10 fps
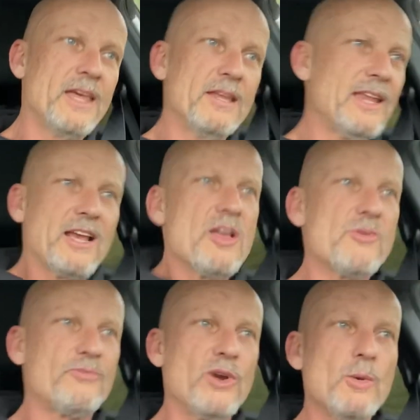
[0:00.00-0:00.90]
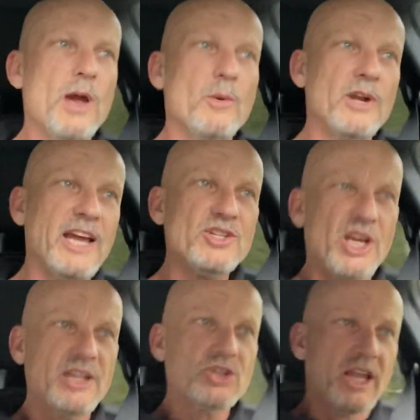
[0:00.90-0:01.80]
like on the freeway, when I
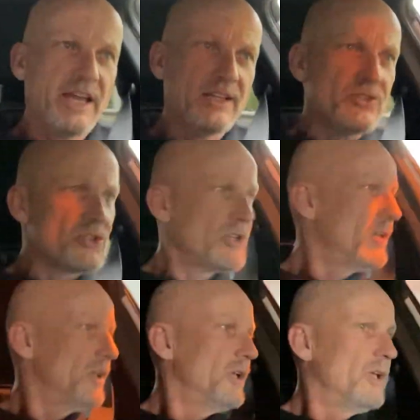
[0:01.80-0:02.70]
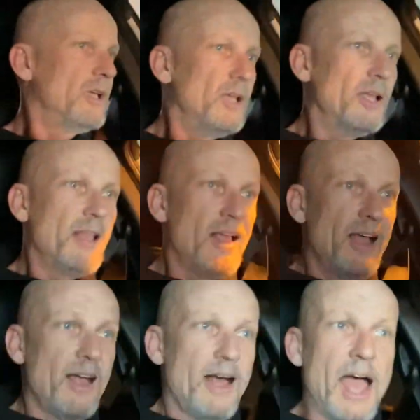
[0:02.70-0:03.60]
change lanes,
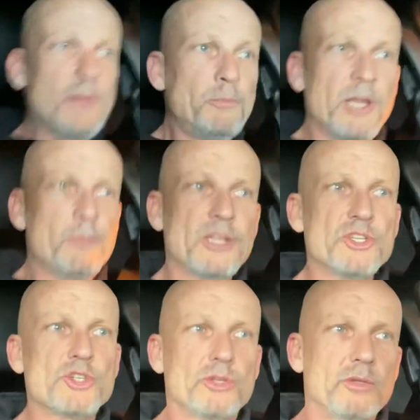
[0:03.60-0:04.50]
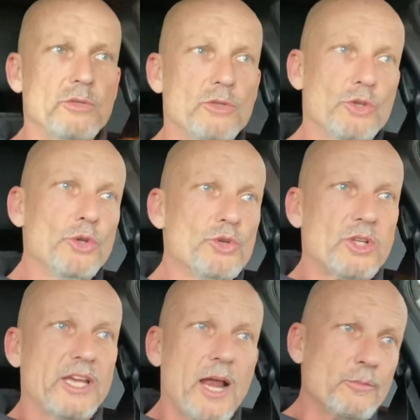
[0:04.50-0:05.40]
I pretty much,
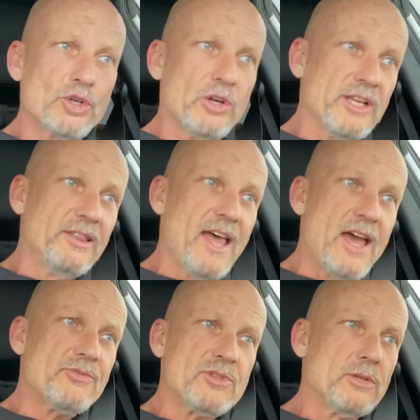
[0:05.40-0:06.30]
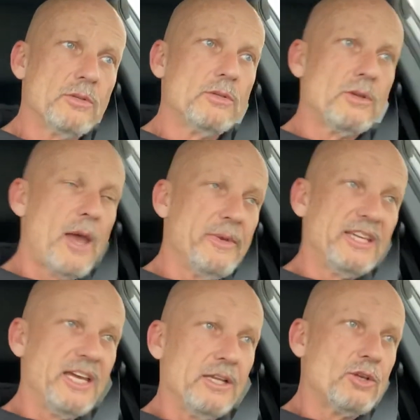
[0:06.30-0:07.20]
usually I'm turning left. I mean,
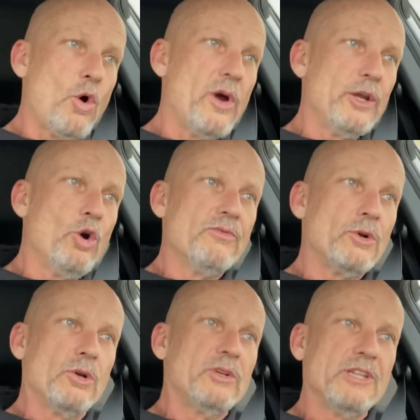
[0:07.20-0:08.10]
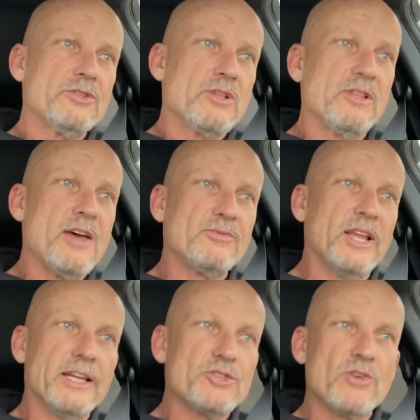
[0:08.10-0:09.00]
going over into the left
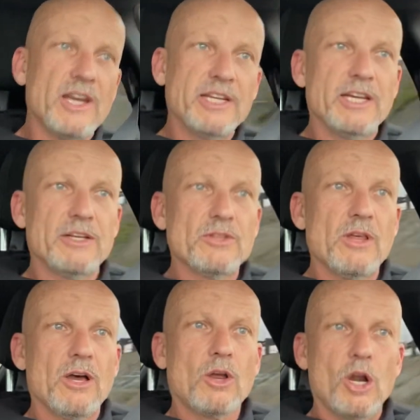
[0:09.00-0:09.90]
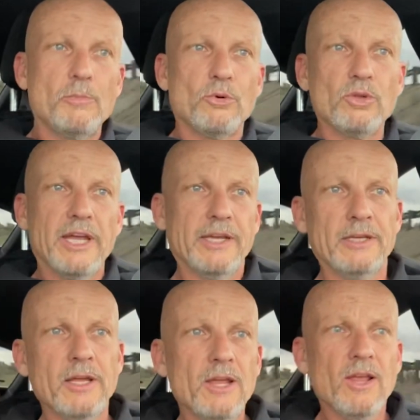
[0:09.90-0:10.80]
lanes, trying to get into the carpool
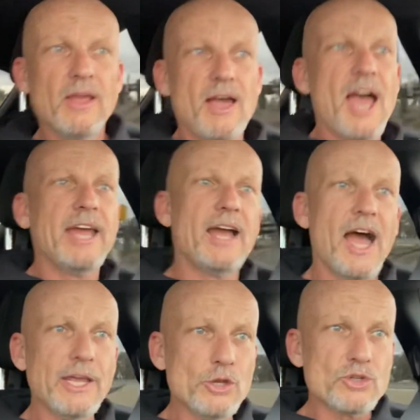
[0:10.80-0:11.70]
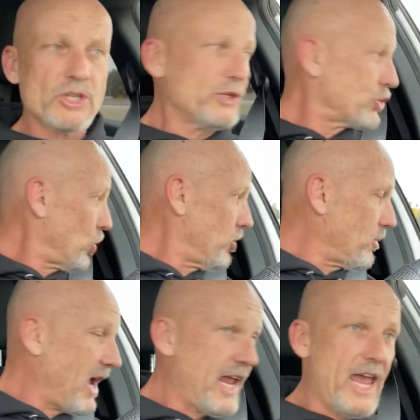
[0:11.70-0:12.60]
lane. I usually turn
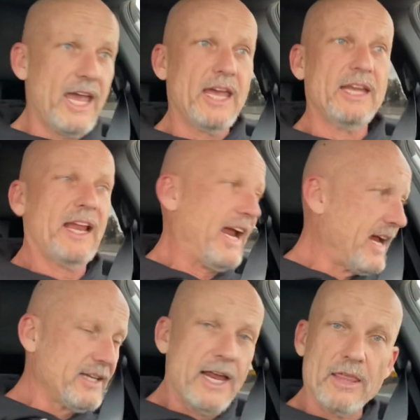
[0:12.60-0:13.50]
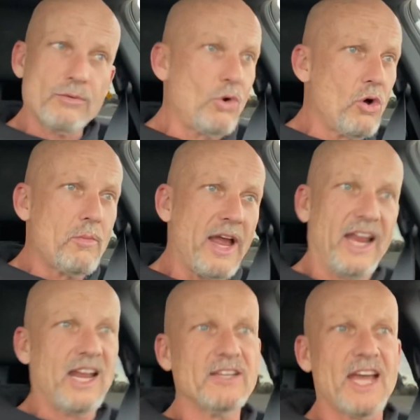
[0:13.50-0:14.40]
my head and I throw my
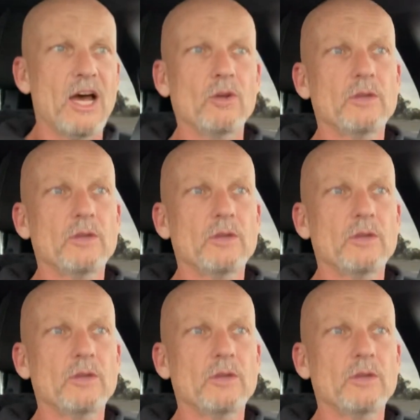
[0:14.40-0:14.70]
hand out,